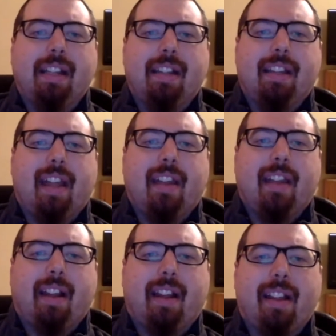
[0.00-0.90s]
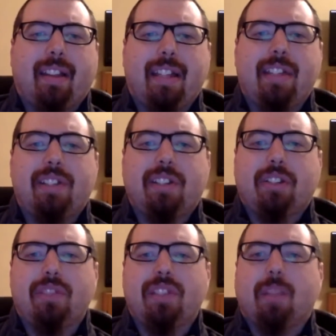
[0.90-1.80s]
that these
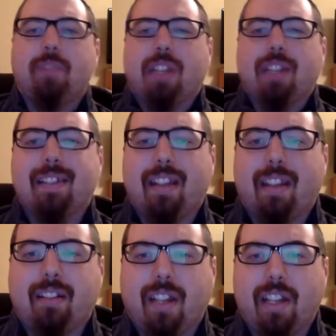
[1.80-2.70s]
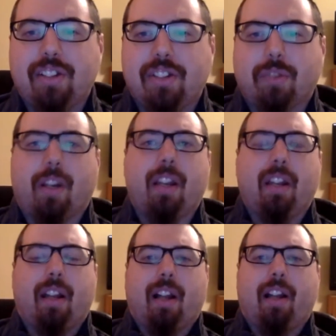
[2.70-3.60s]
two subjects in history,
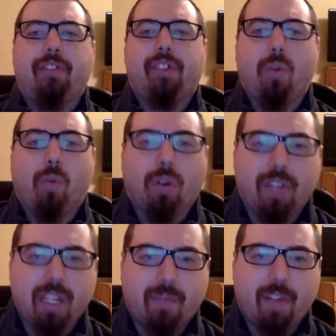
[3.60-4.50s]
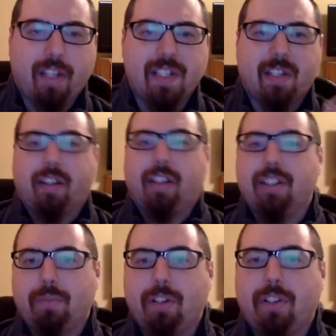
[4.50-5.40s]
noteworthy events in
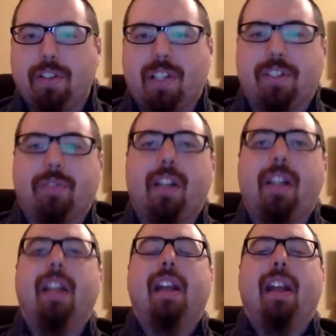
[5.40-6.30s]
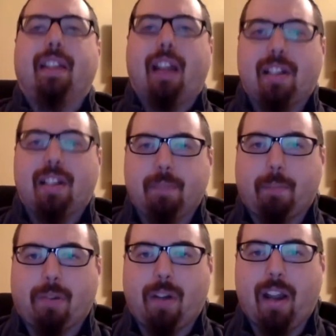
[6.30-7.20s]
Israel's history and cosmic
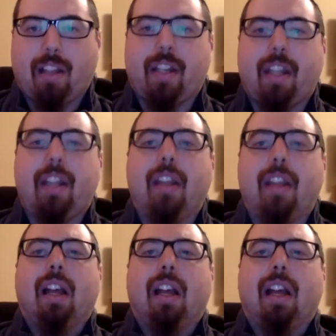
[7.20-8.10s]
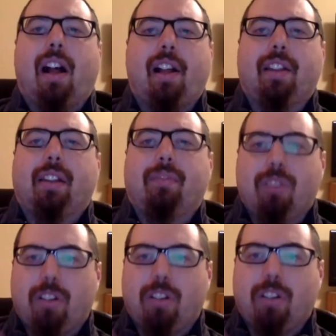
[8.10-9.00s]
plurality,
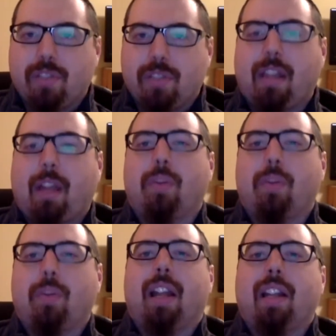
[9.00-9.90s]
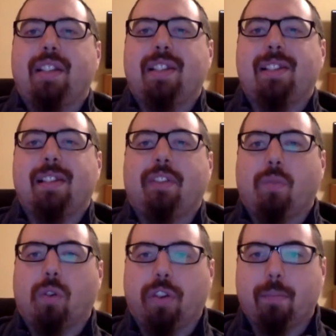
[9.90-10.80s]
something that reignites in the
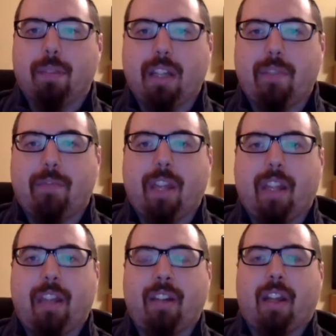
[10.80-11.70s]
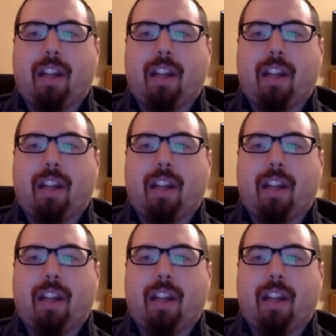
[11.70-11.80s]
world the belief in